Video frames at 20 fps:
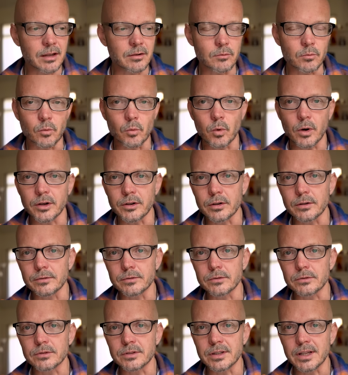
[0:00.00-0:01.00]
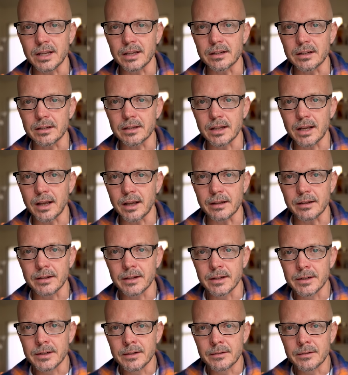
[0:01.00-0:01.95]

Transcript: and wonderful day to day.